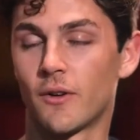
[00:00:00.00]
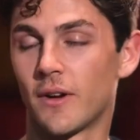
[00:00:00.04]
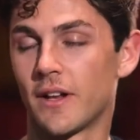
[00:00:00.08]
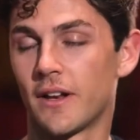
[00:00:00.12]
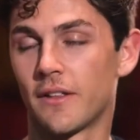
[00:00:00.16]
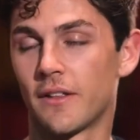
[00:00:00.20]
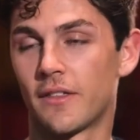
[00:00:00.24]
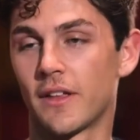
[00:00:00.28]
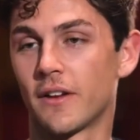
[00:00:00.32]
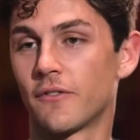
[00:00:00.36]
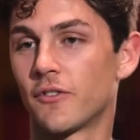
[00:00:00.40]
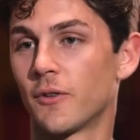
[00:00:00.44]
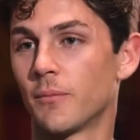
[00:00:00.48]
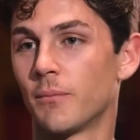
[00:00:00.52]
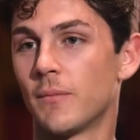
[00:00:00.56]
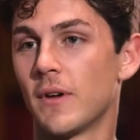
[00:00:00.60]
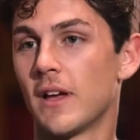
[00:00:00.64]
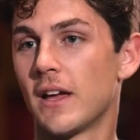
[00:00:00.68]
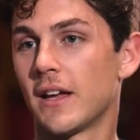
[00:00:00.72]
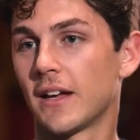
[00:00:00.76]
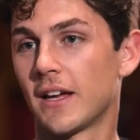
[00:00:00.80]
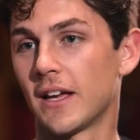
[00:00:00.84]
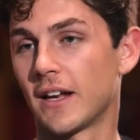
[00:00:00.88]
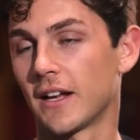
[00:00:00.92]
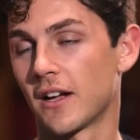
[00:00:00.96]
anything from
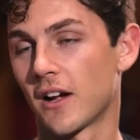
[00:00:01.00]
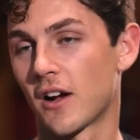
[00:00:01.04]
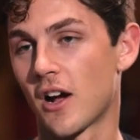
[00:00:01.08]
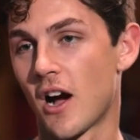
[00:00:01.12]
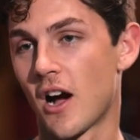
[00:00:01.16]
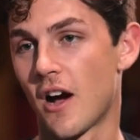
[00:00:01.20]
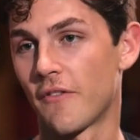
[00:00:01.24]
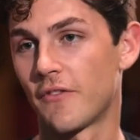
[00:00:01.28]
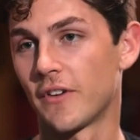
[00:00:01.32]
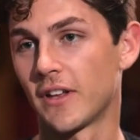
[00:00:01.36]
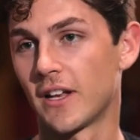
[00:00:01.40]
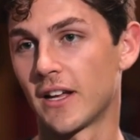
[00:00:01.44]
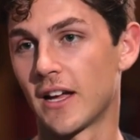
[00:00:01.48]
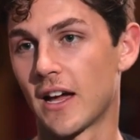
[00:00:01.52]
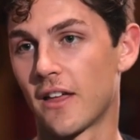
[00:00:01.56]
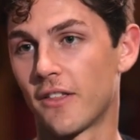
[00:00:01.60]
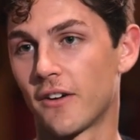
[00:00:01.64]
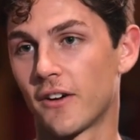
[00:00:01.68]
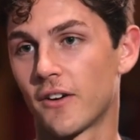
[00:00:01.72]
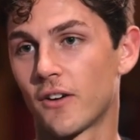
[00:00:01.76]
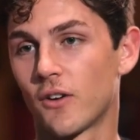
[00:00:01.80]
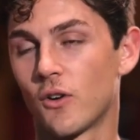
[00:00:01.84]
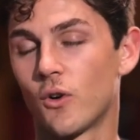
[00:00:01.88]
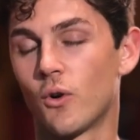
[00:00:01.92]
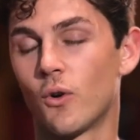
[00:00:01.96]
getting a coffee
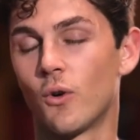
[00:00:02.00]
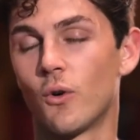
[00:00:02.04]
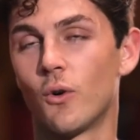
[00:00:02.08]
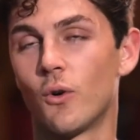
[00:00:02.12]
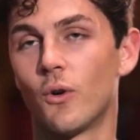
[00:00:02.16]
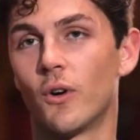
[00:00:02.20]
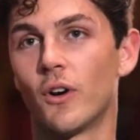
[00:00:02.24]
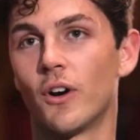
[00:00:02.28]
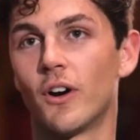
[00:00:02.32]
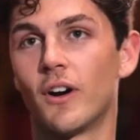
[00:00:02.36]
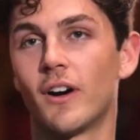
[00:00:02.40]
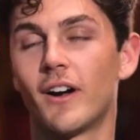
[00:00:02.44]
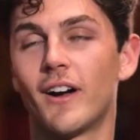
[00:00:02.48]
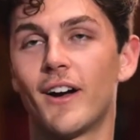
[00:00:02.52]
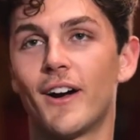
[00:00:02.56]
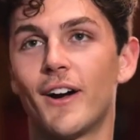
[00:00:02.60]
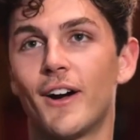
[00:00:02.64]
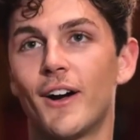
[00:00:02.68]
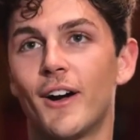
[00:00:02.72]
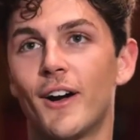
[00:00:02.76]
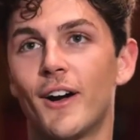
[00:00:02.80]
together or